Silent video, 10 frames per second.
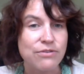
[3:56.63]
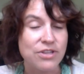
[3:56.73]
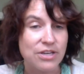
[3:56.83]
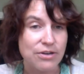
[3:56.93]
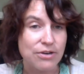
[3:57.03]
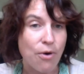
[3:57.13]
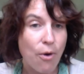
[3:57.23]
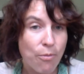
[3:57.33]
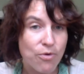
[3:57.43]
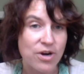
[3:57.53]
the
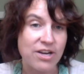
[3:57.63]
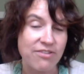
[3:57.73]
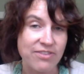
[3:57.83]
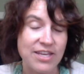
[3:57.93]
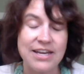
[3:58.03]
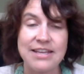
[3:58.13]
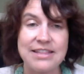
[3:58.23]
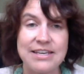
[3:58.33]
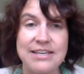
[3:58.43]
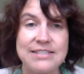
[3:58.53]
homework of Think On
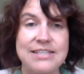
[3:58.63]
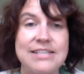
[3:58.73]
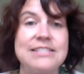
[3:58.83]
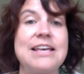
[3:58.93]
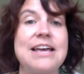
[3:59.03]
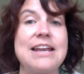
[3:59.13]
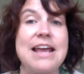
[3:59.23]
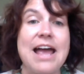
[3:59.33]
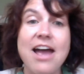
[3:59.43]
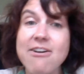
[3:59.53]
These, is that
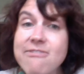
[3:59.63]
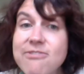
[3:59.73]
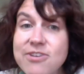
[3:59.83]
every